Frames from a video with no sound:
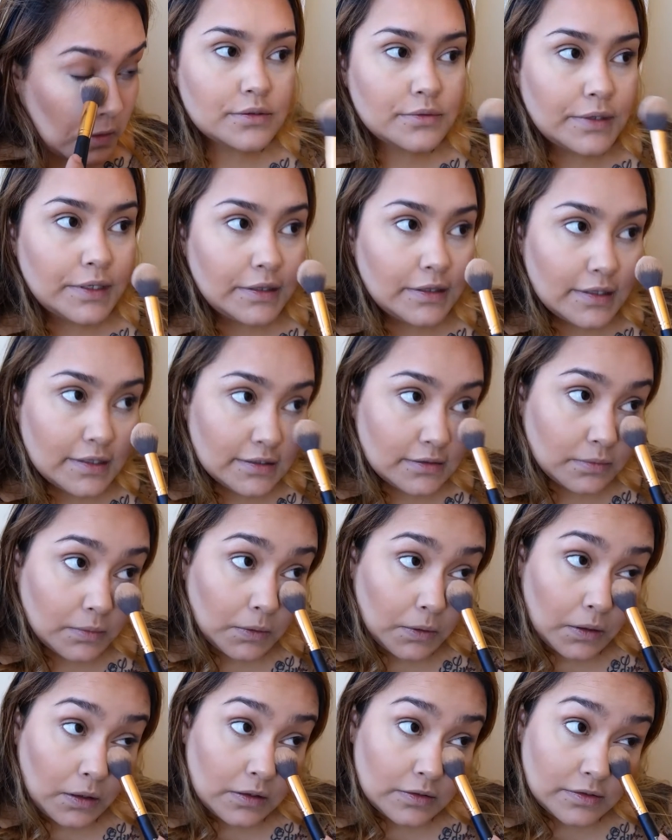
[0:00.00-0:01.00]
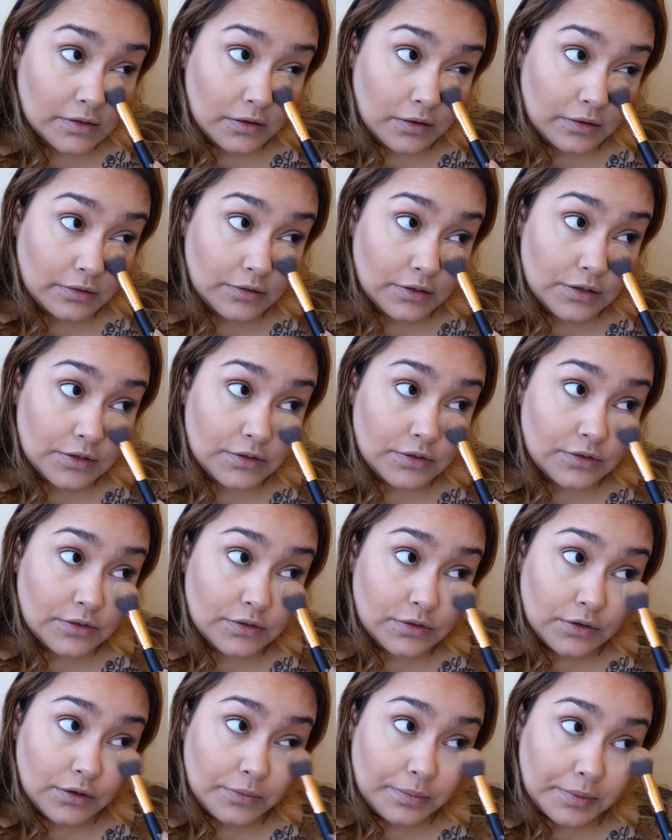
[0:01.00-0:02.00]
Doing this will also
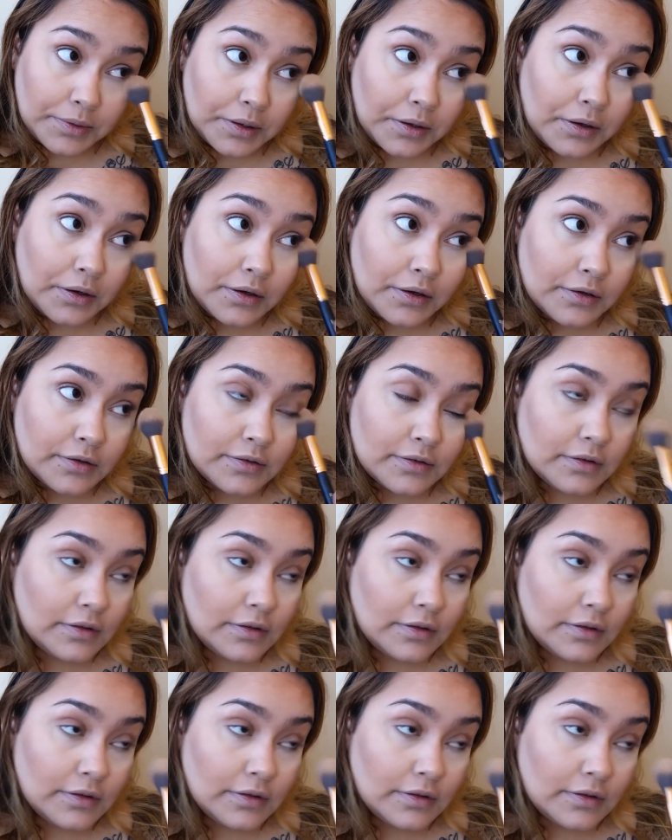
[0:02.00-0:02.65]
super